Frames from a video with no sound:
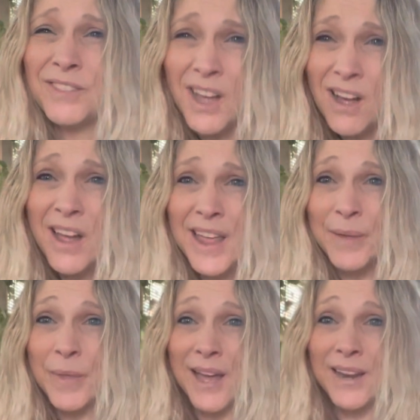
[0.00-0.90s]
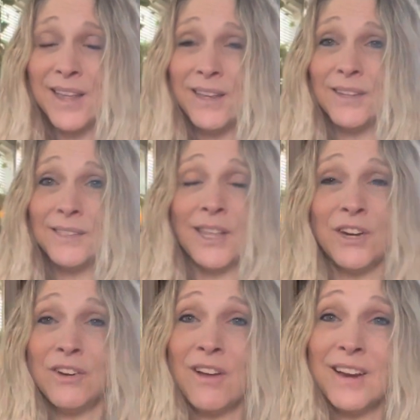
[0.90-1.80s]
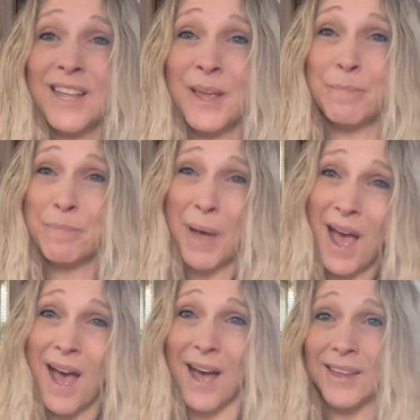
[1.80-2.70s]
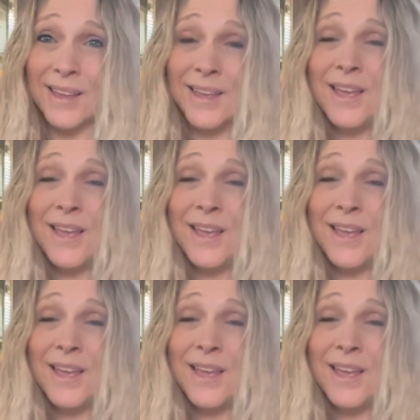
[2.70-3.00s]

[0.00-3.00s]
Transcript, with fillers: time that is that you're not going to get back.